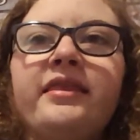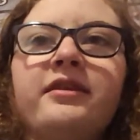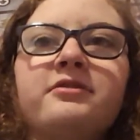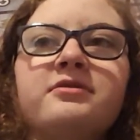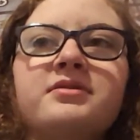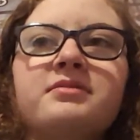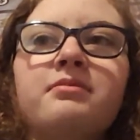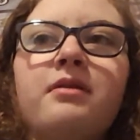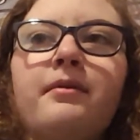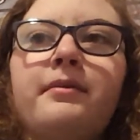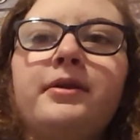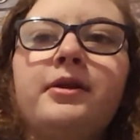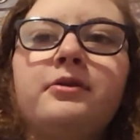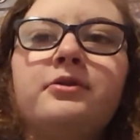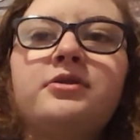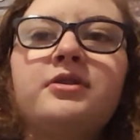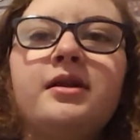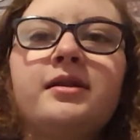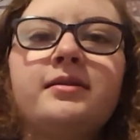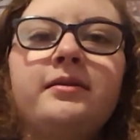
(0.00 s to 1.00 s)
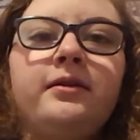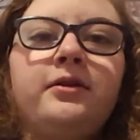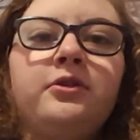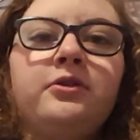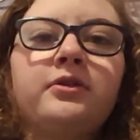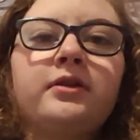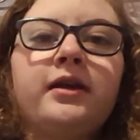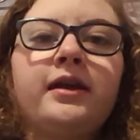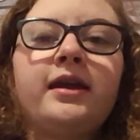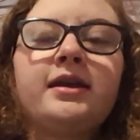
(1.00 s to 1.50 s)
there's probably no chance on
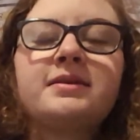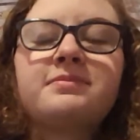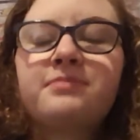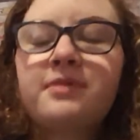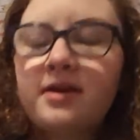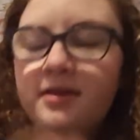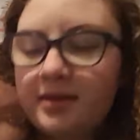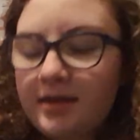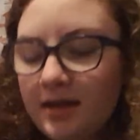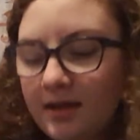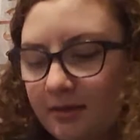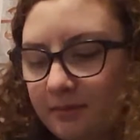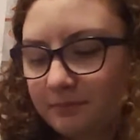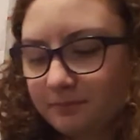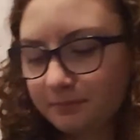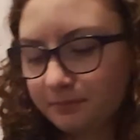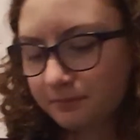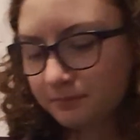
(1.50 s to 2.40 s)
your legs, but then